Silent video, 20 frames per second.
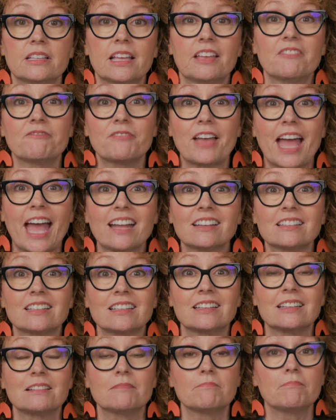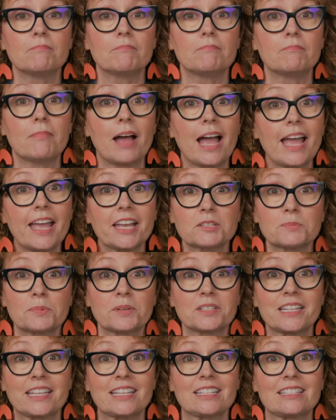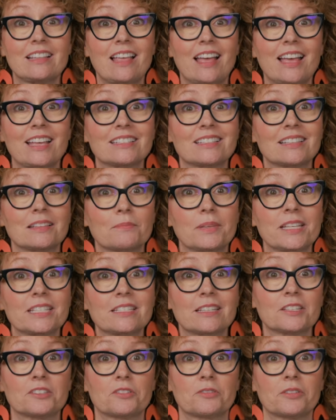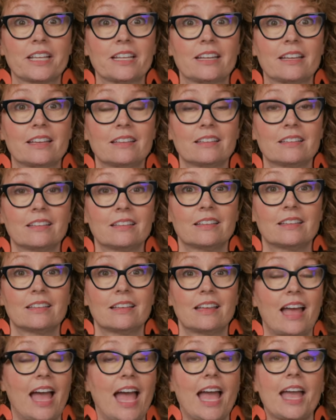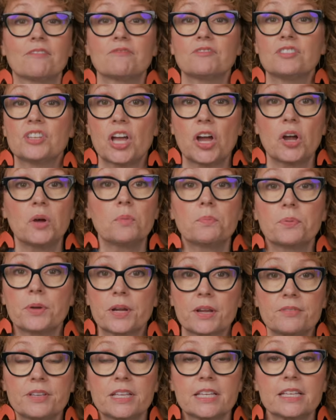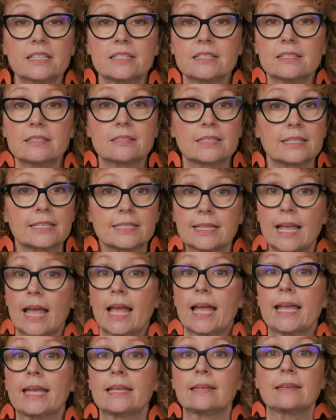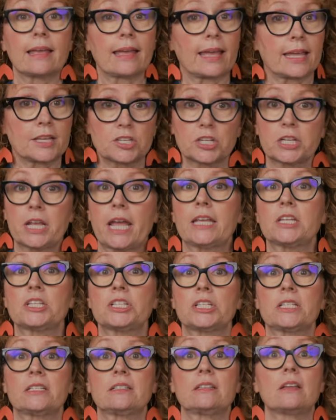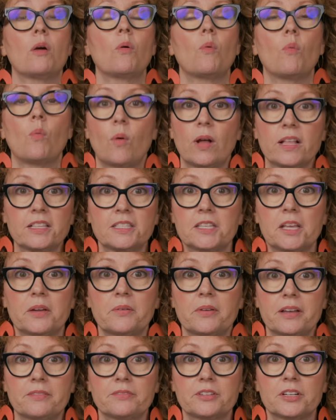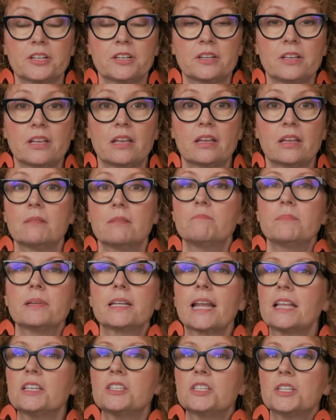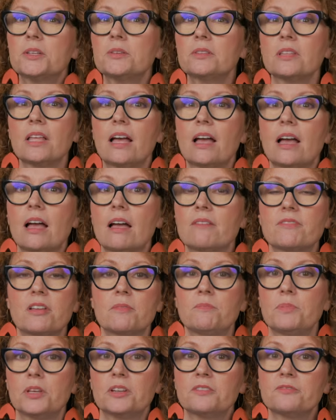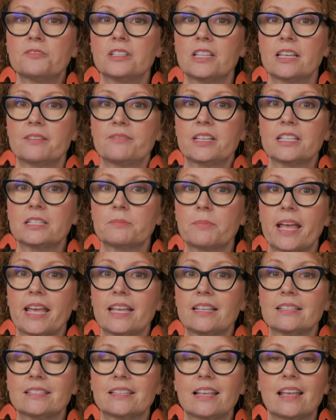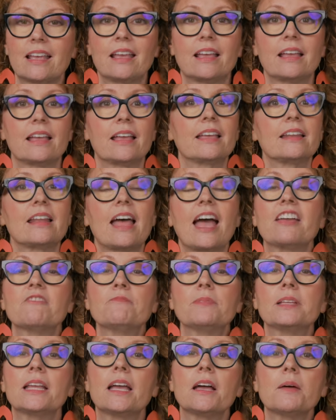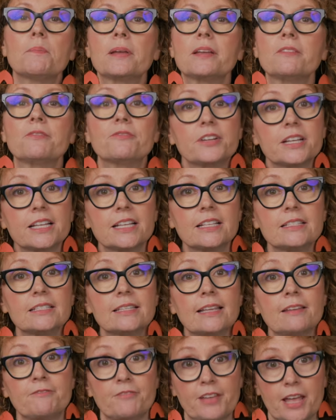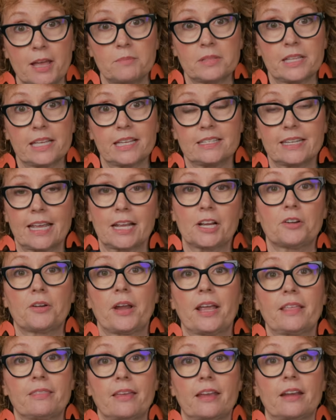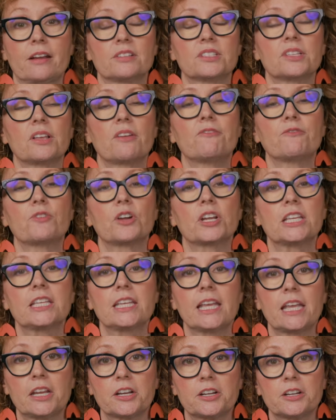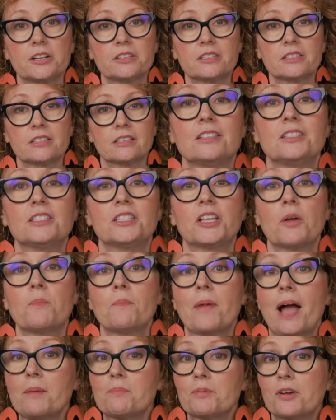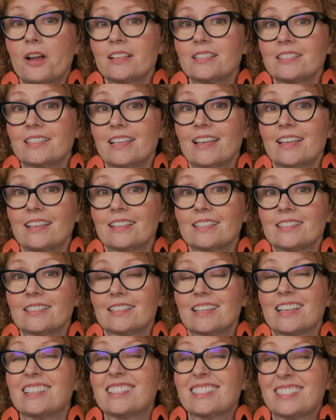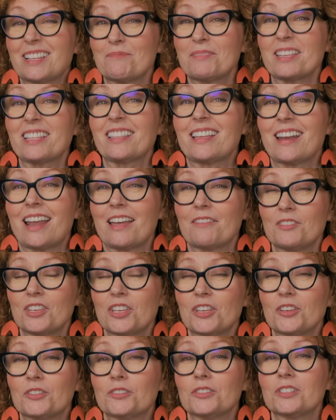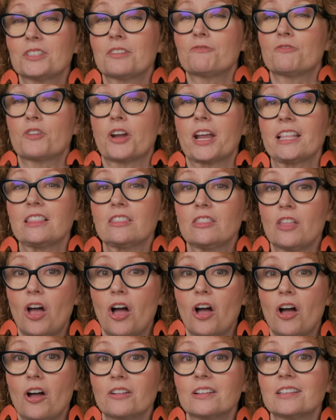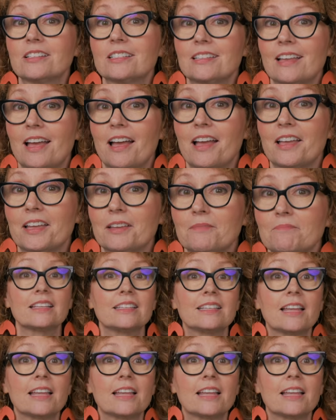In fact, my expertise lies in the business arena. I have no previous design education whatsoever, but I do love a beautiful living space, and I've been helping friends and family decorate theirs for years. So my process is something that I've used for a long time.